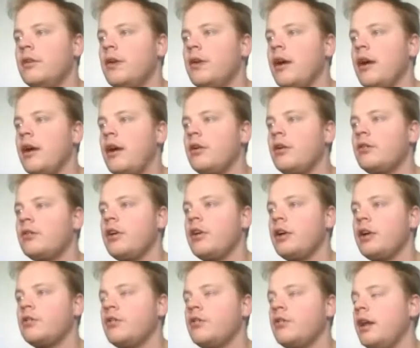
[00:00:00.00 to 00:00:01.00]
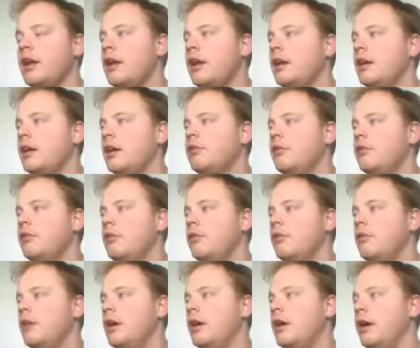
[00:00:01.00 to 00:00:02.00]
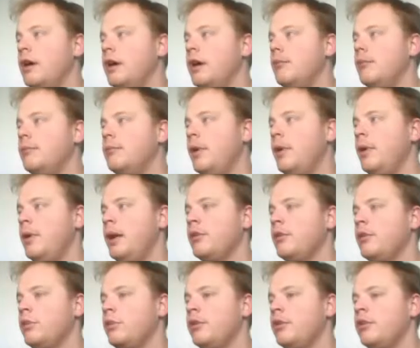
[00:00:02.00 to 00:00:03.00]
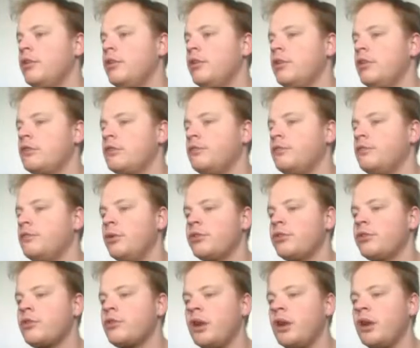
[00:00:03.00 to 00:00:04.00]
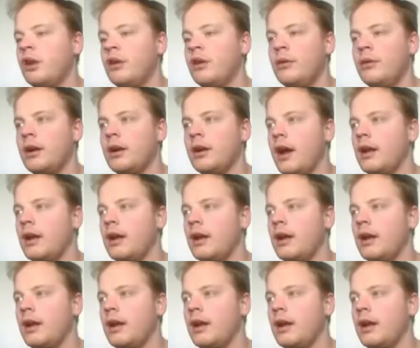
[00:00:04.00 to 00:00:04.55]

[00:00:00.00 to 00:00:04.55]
arrow section right here to make your presentation full screen or not.